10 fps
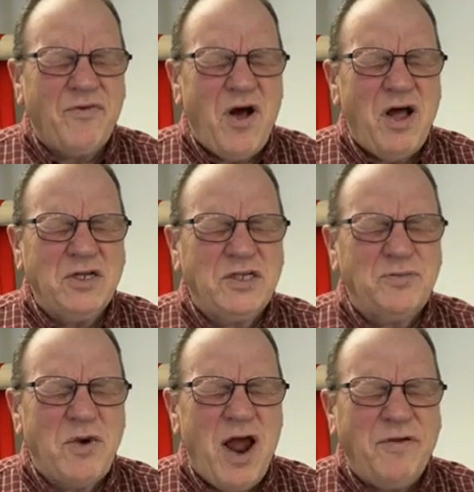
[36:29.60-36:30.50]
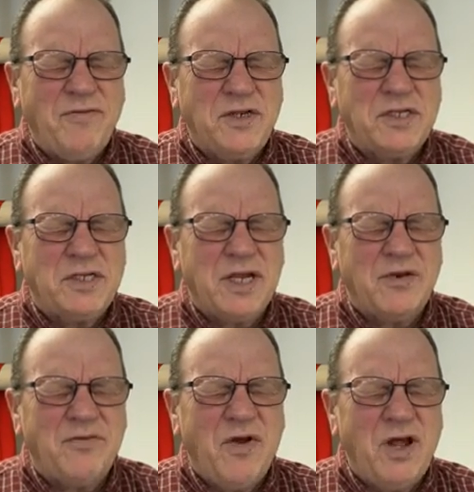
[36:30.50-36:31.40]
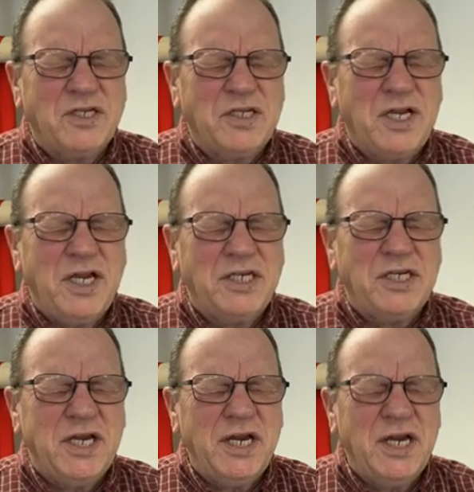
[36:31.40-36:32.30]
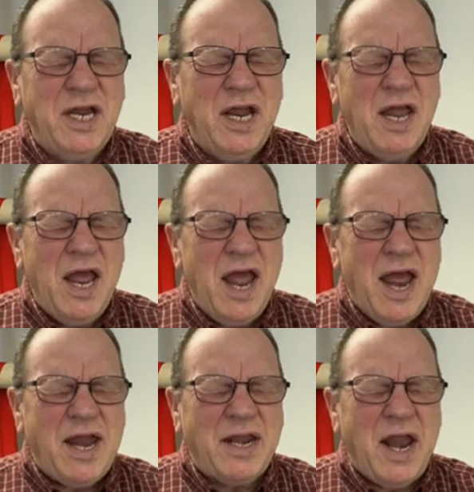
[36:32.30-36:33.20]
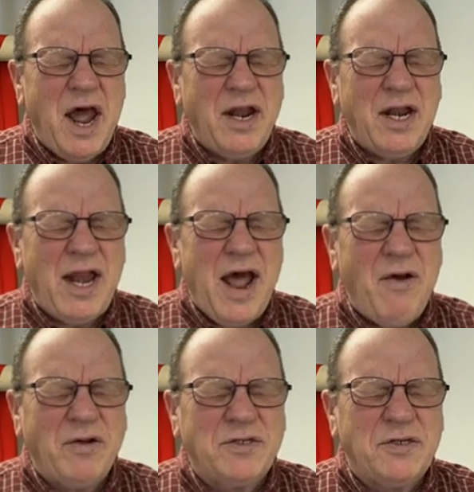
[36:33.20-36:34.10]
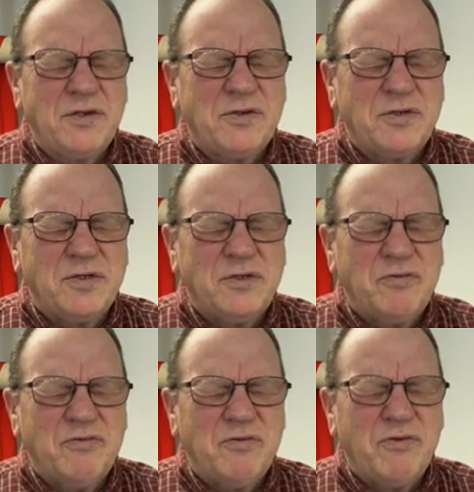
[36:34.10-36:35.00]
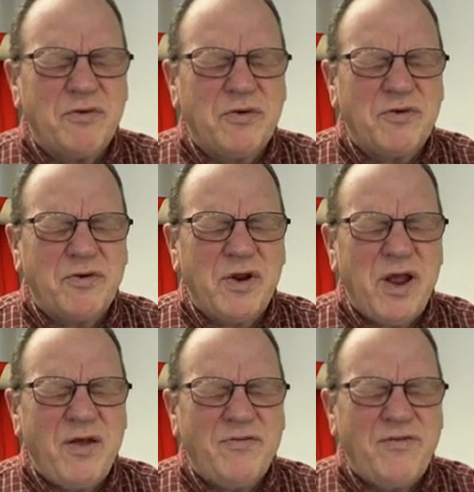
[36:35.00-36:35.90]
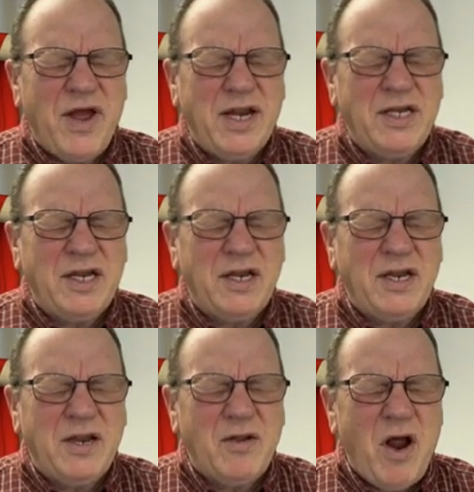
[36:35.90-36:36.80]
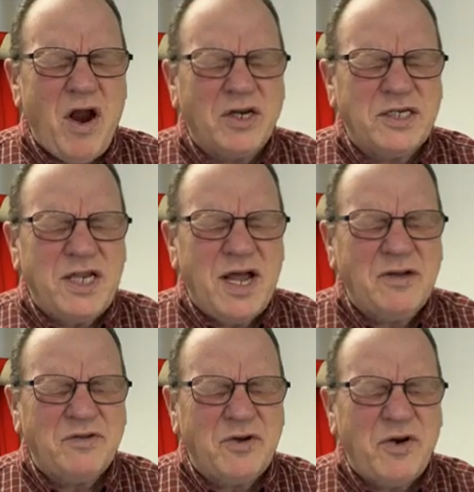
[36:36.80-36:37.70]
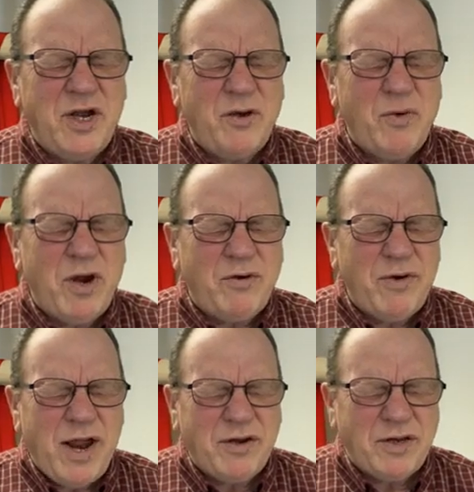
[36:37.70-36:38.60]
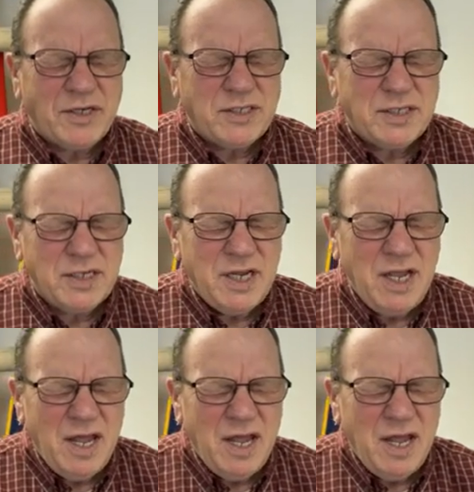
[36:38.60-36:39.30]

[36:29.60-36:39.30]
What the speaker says: false prophets and false teaching and not allow it to affect ourselves or anyone around us.